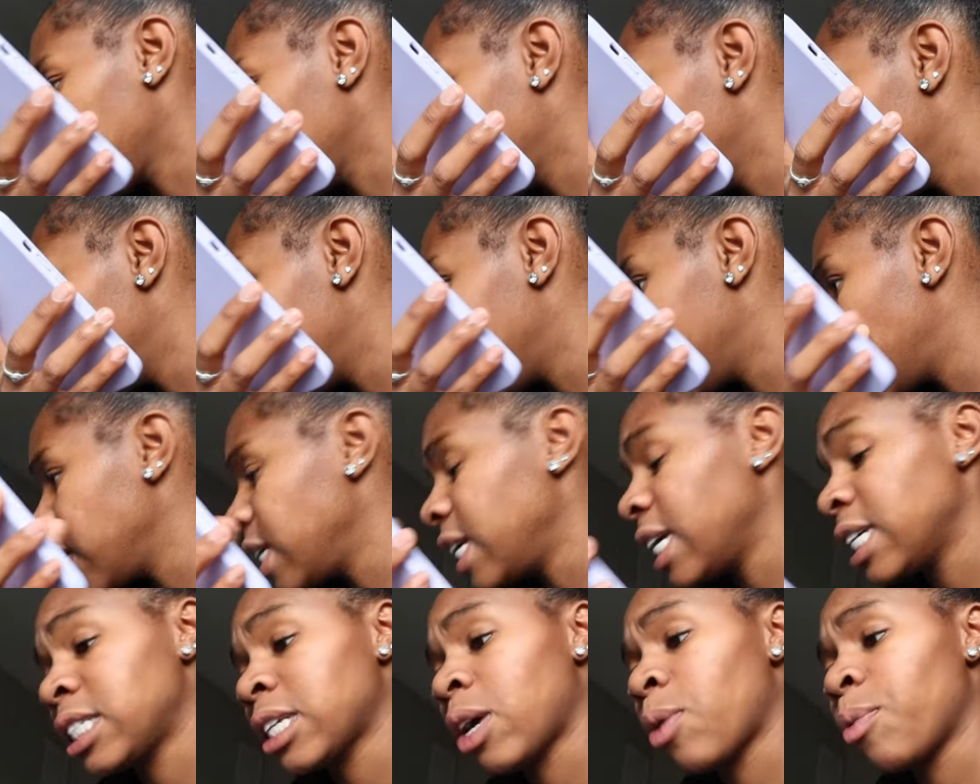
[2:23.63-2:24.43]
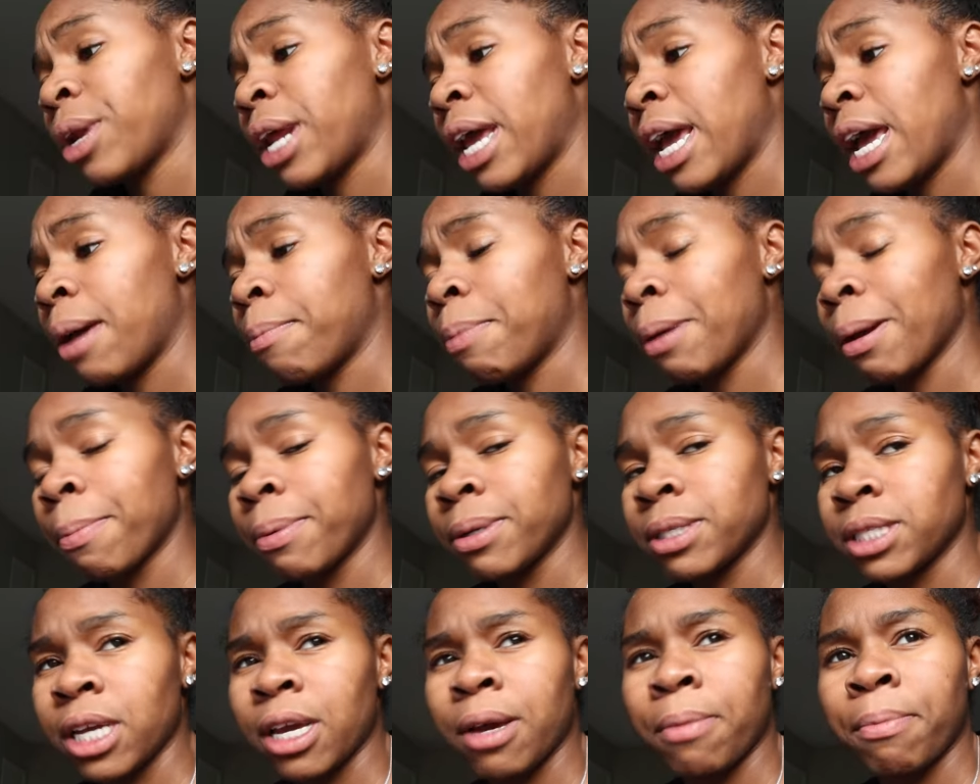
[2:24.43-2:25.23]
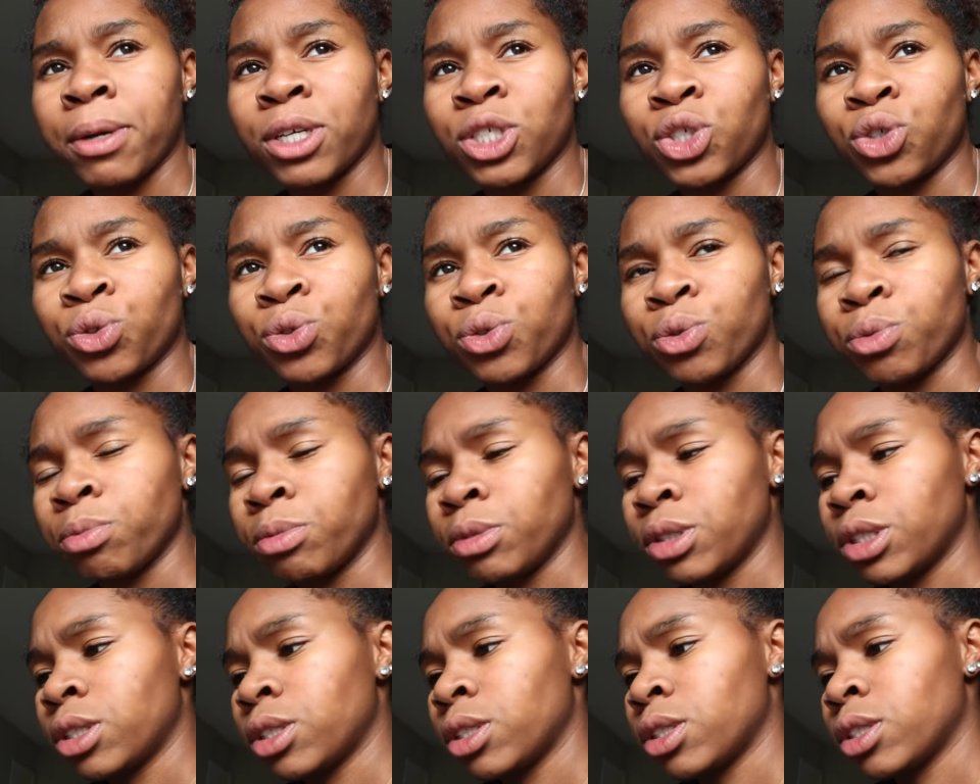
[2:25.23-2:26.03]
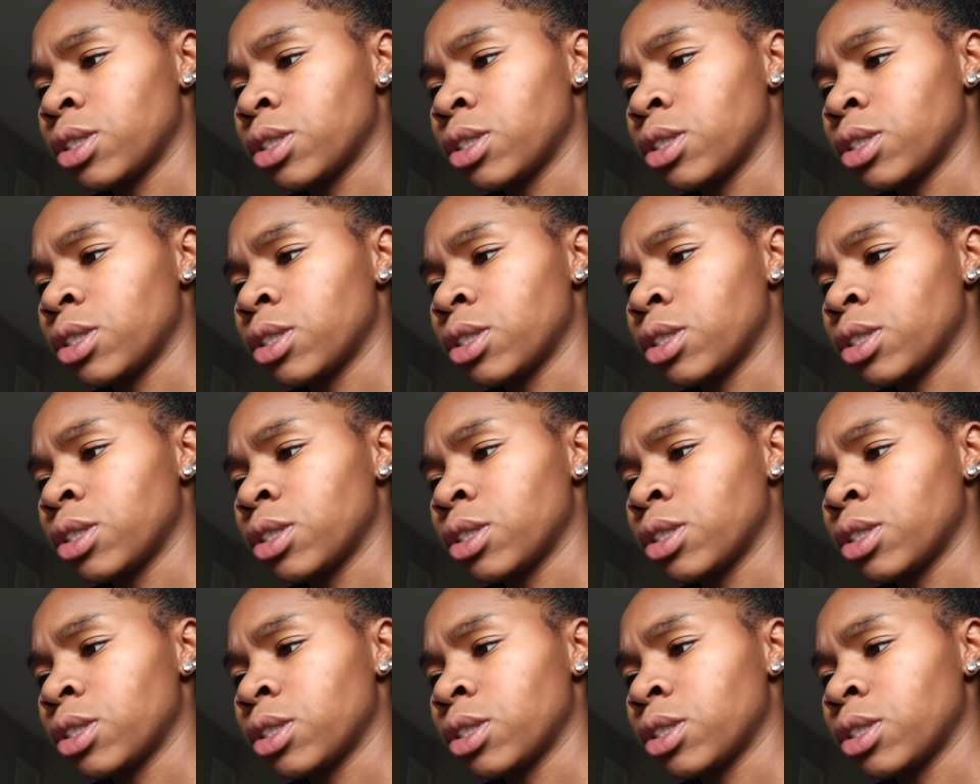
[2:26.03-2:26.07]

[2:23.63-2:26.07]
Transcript: Uh, yes, I'm gonna add peppers and mushrooms.